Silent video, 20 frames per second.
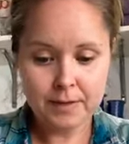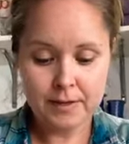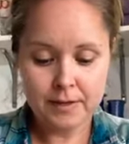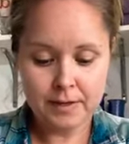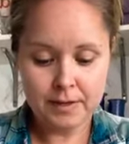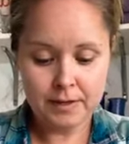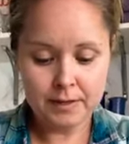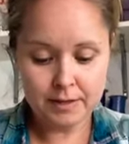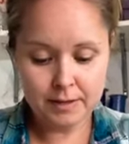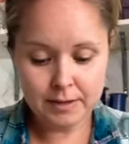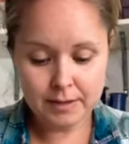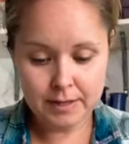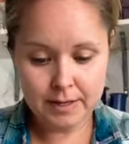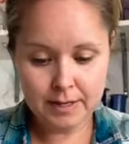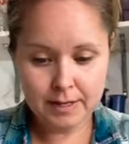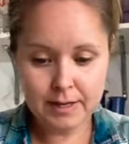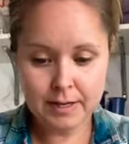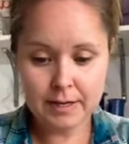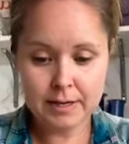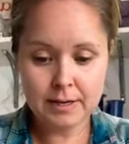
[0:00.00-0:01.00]
And
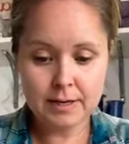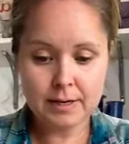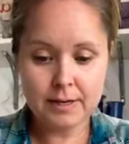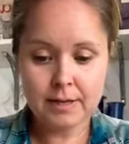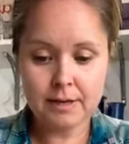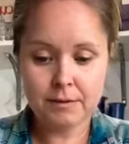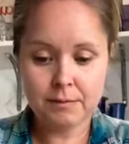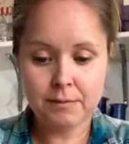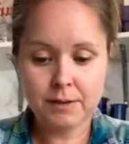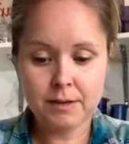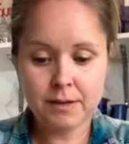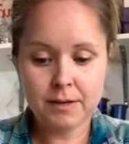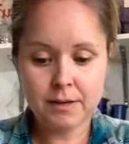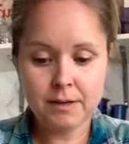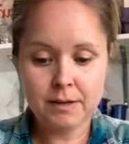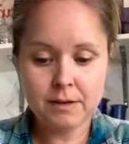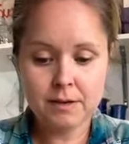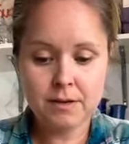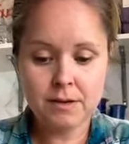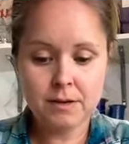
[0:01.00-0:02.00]
then there we
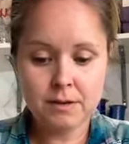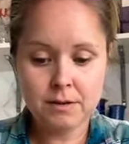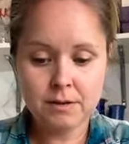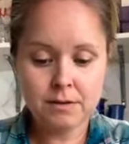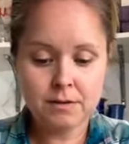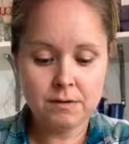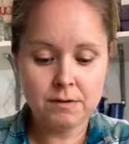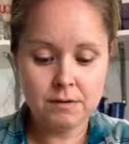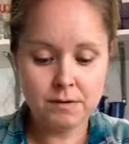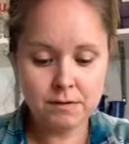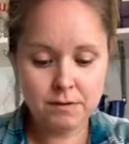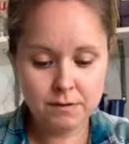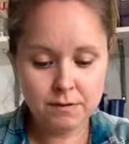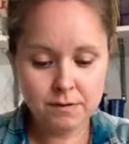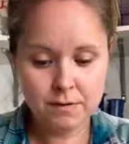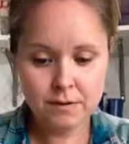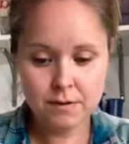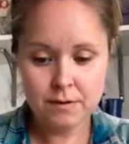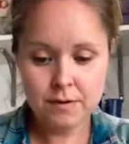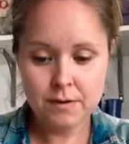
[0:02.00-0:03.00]
go.
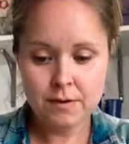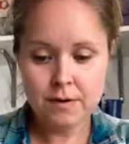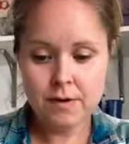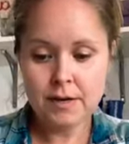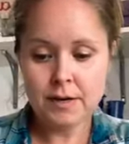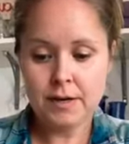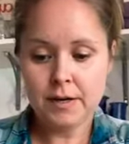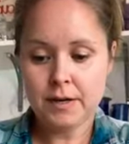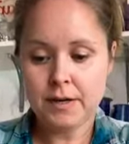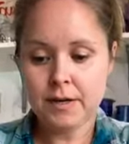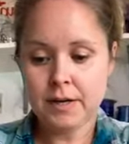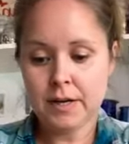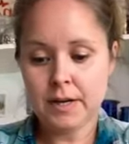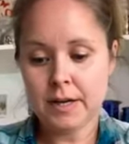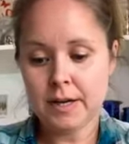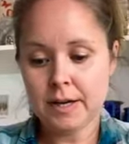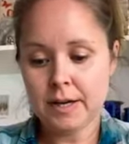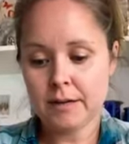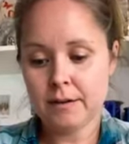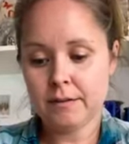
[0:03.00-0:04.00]

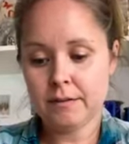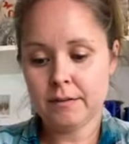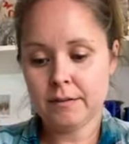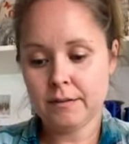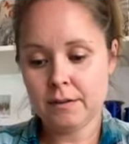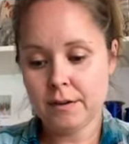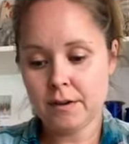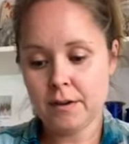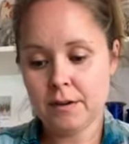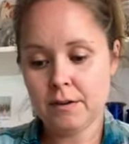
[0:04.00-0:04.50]
Okay, so